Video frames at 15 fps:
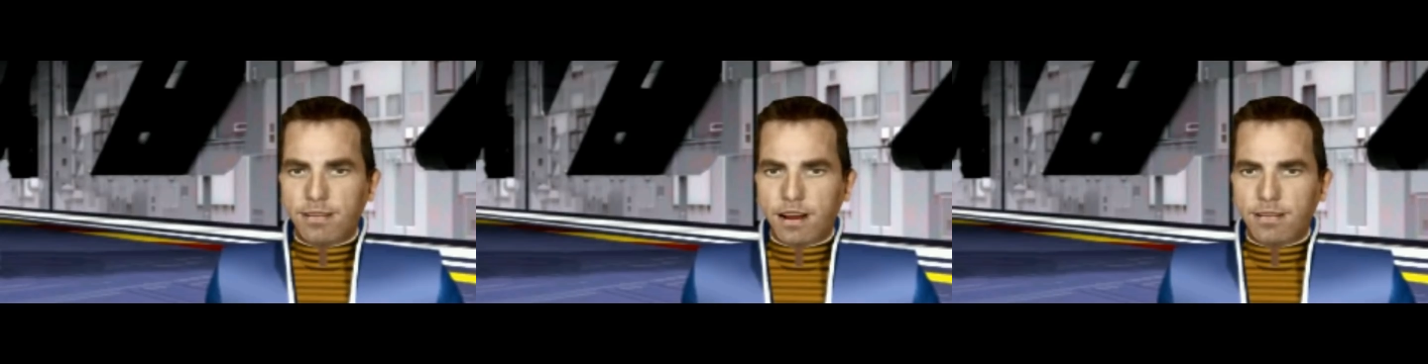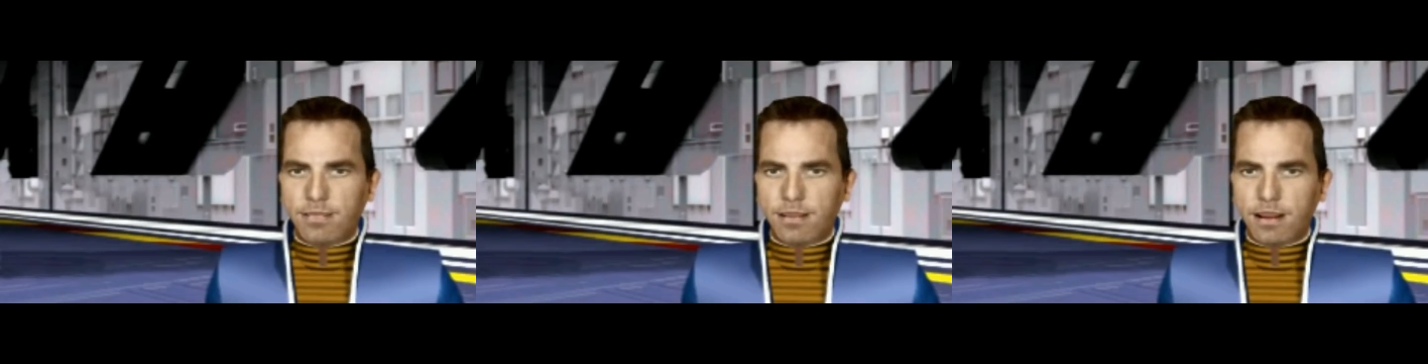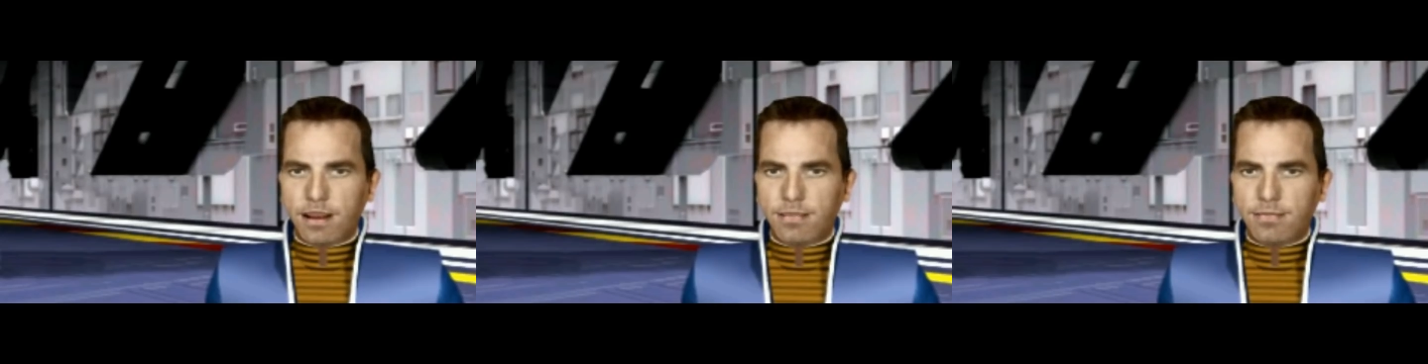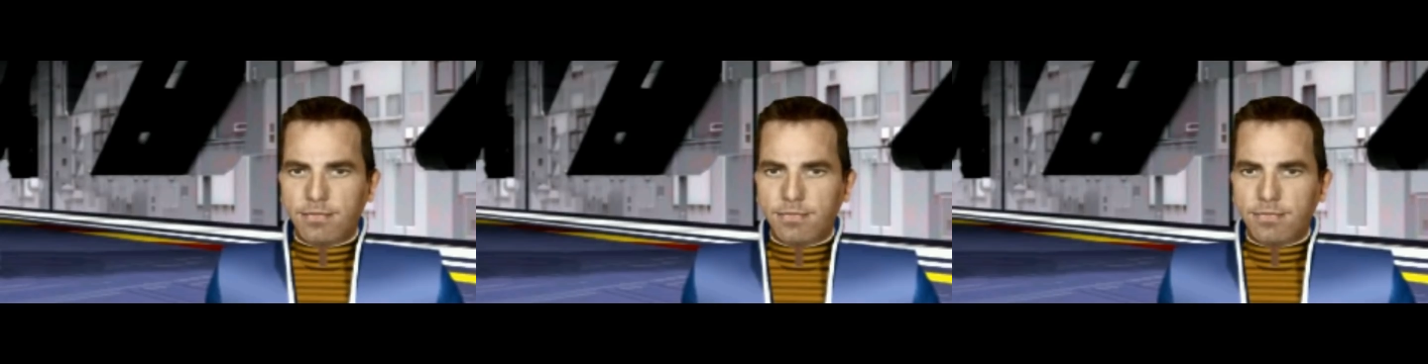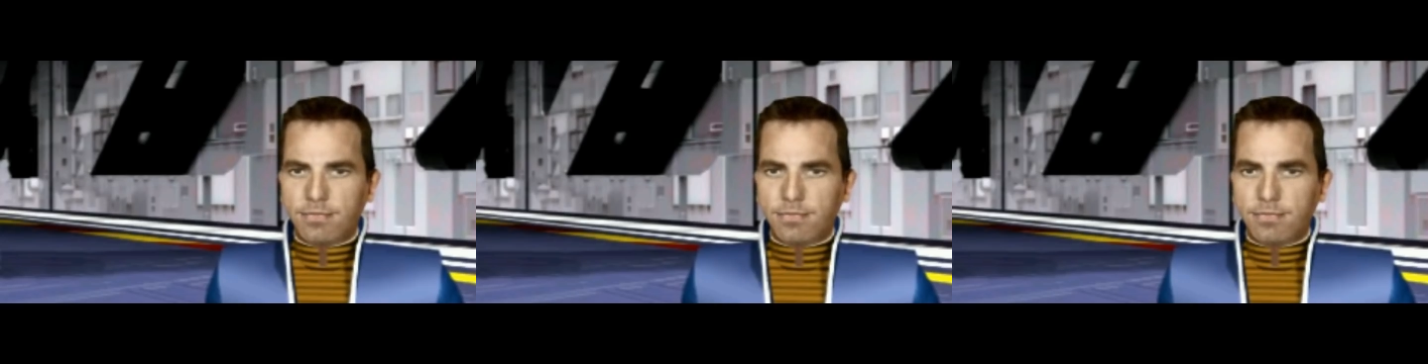Never mind.
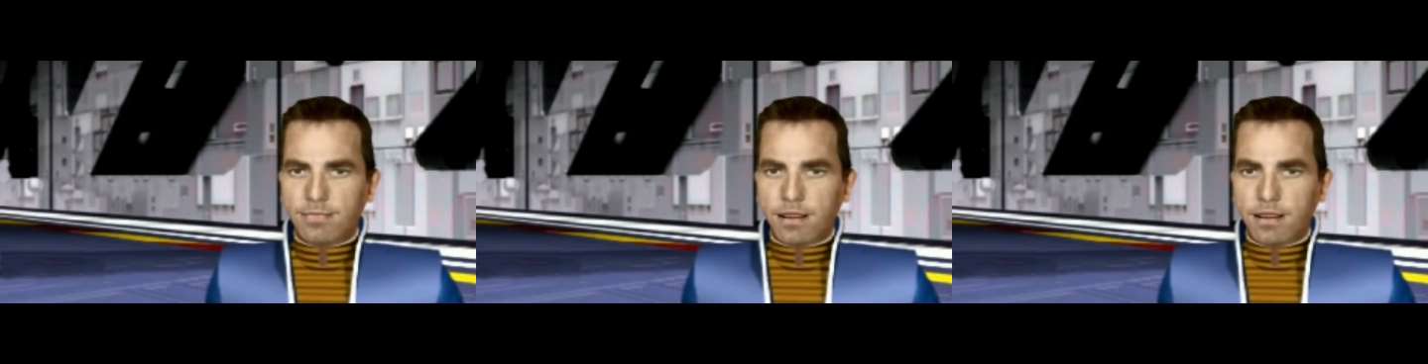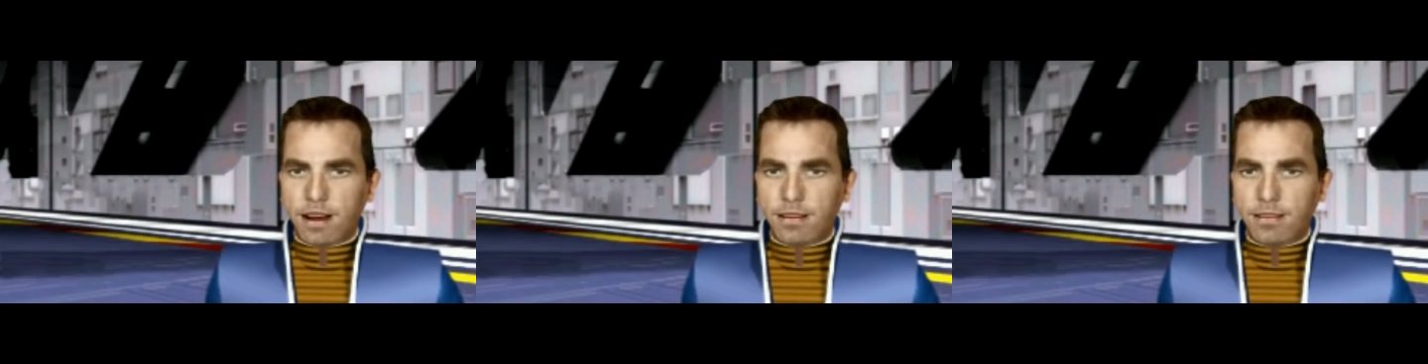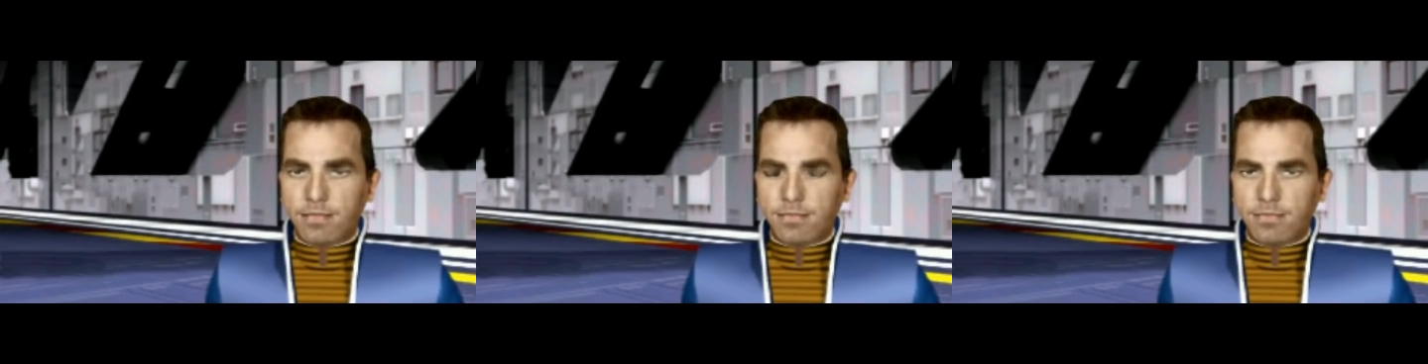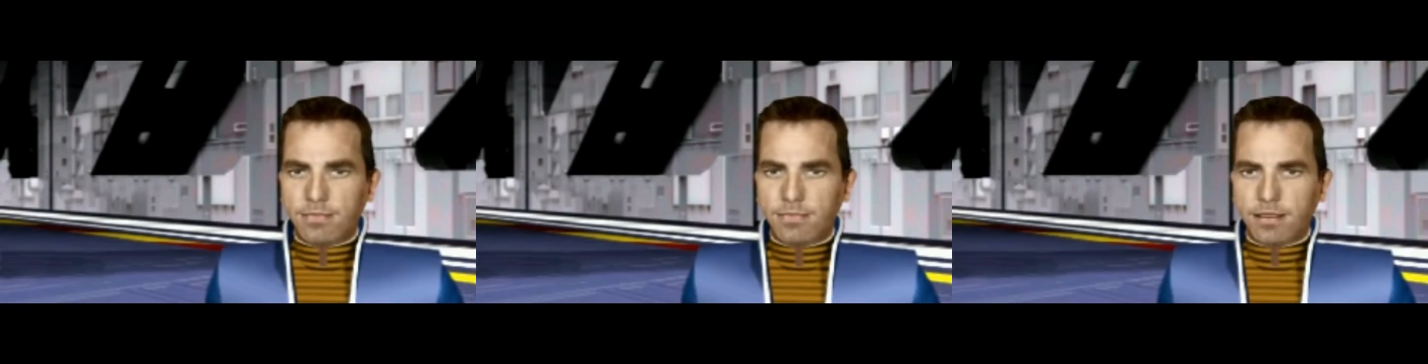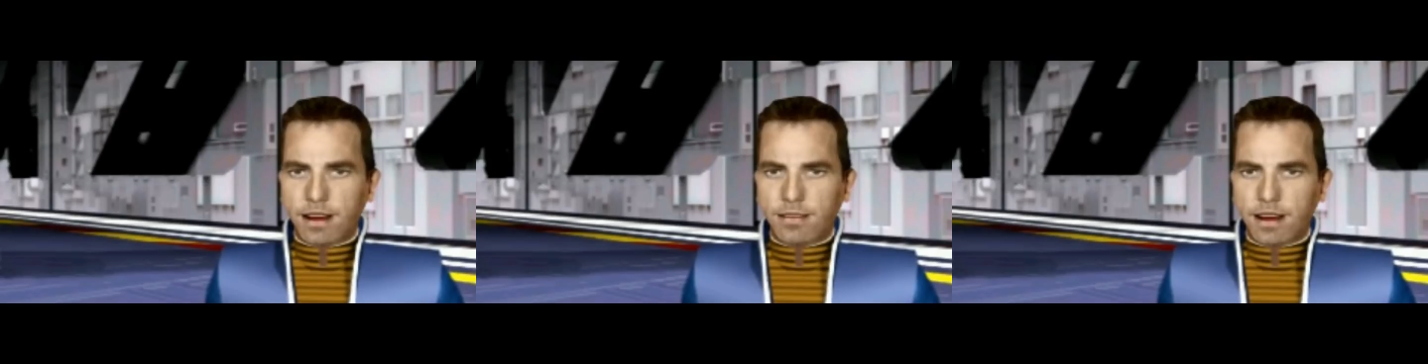Chief,
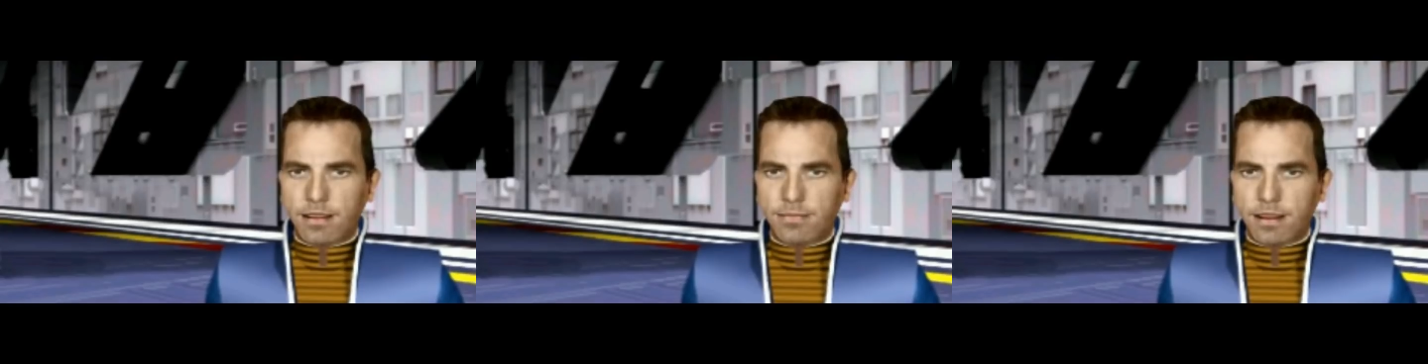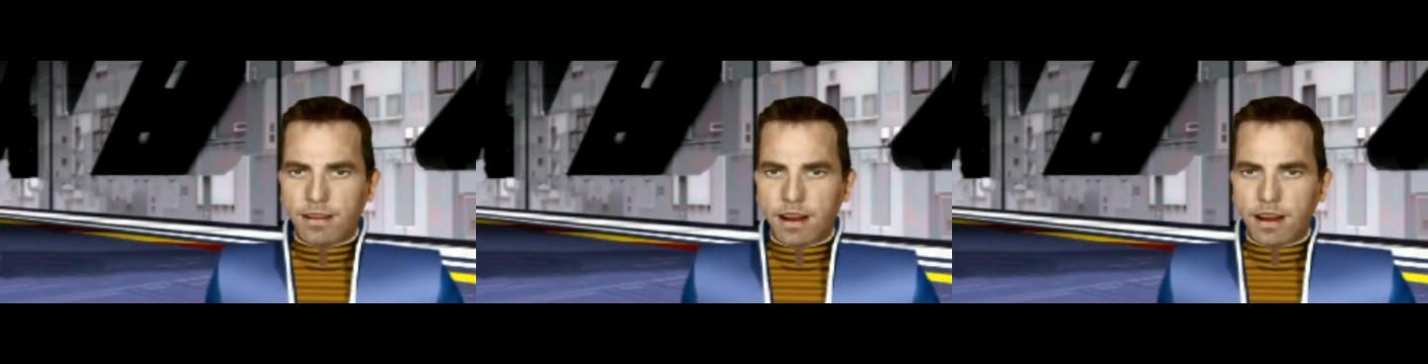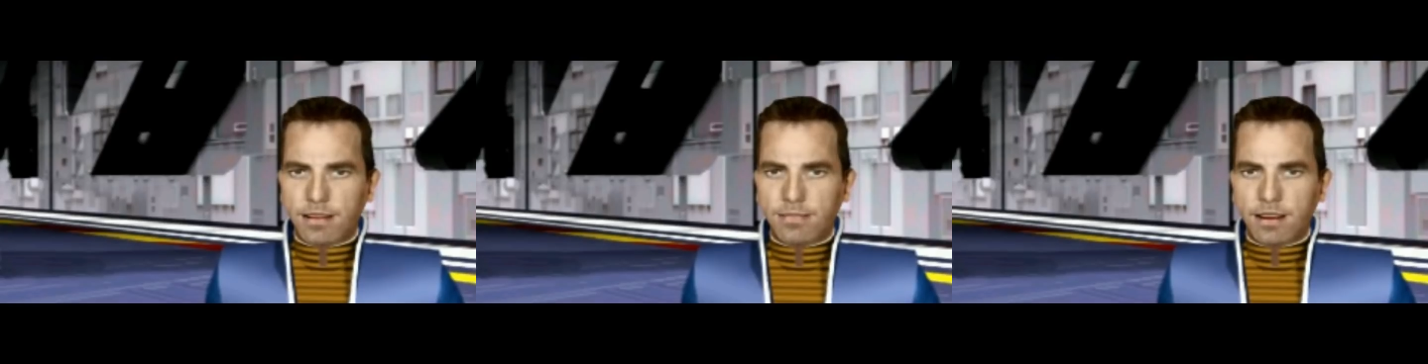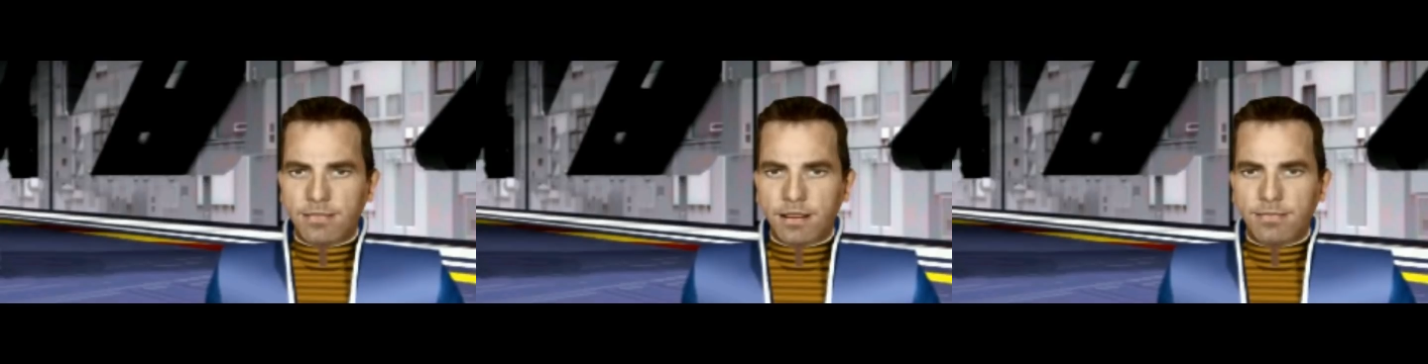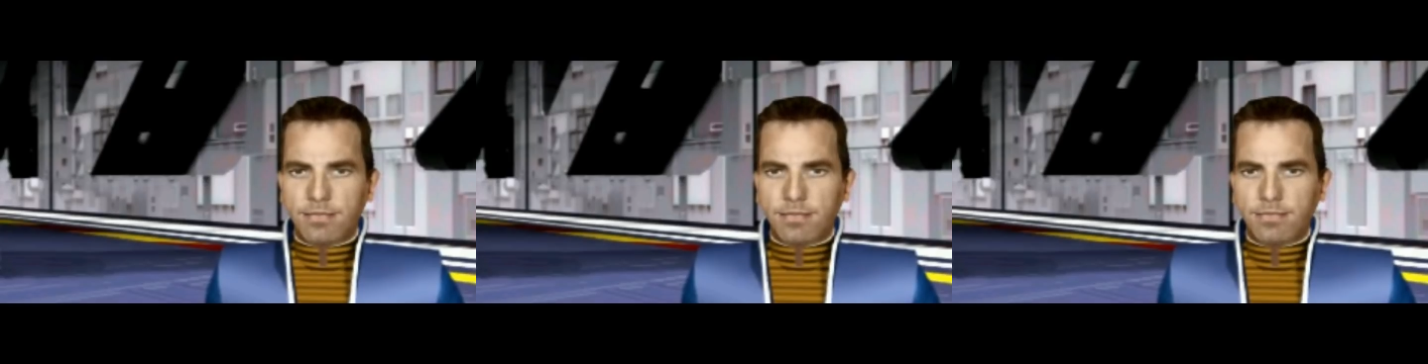get those
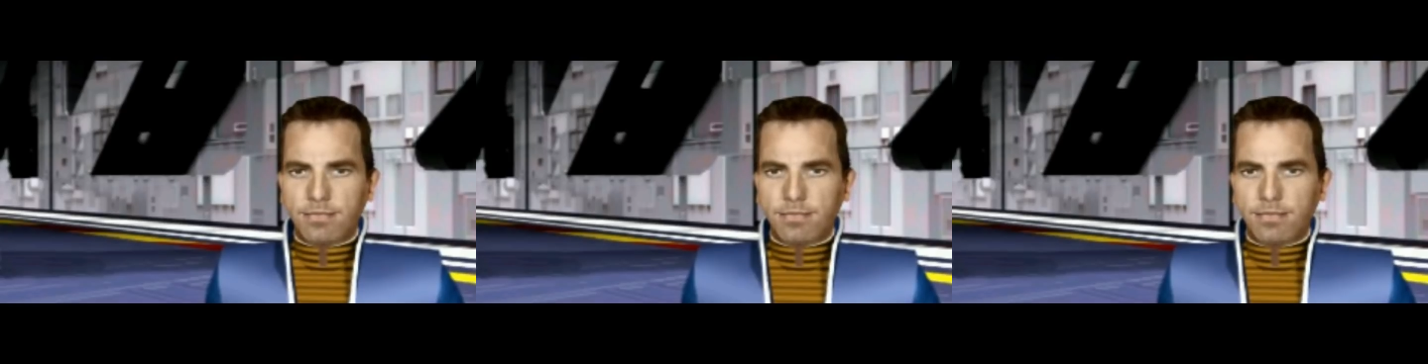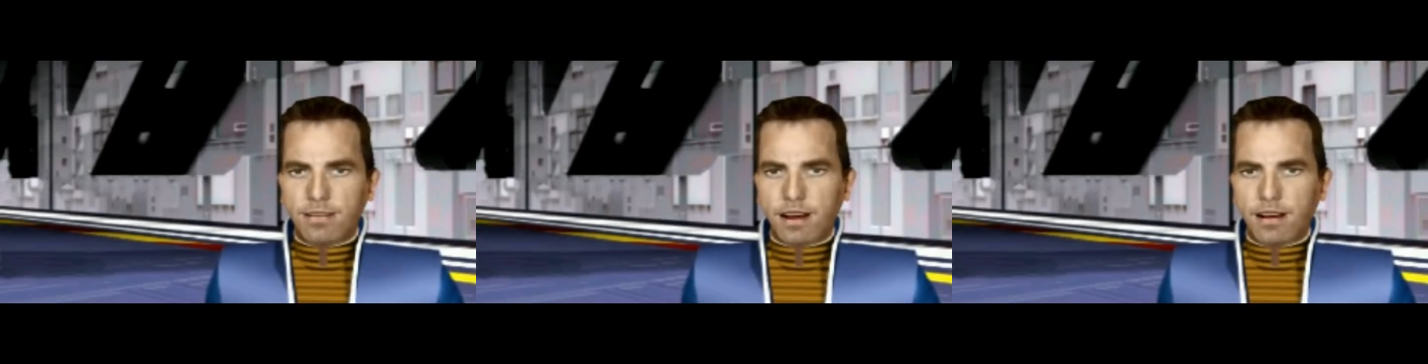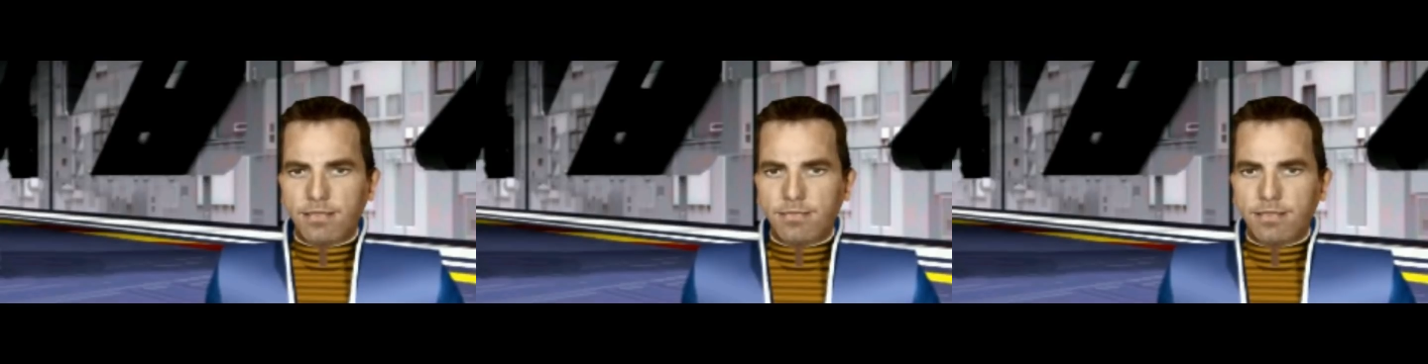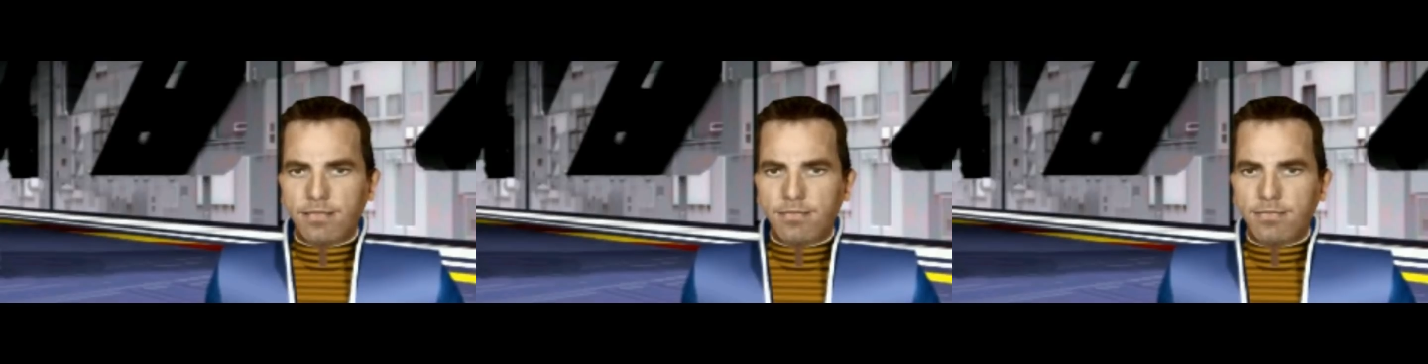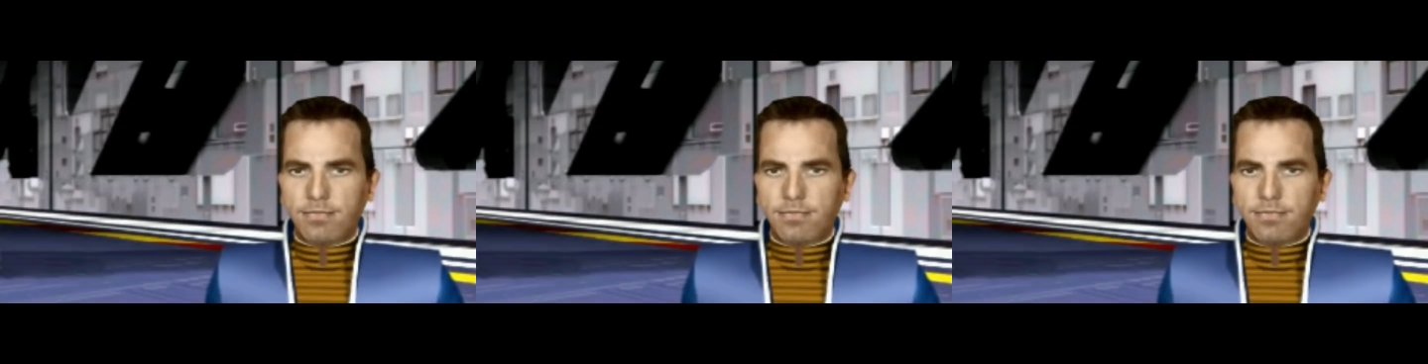stilettos spotted for
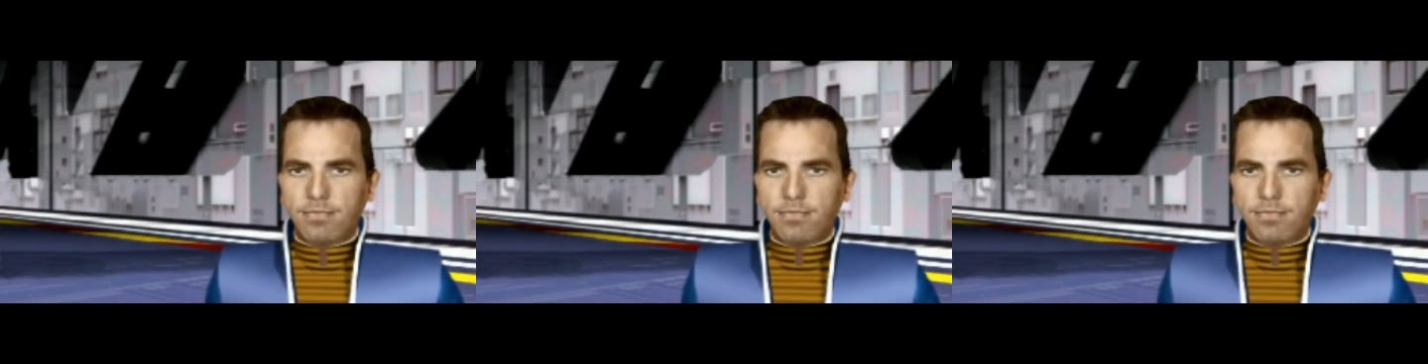launch.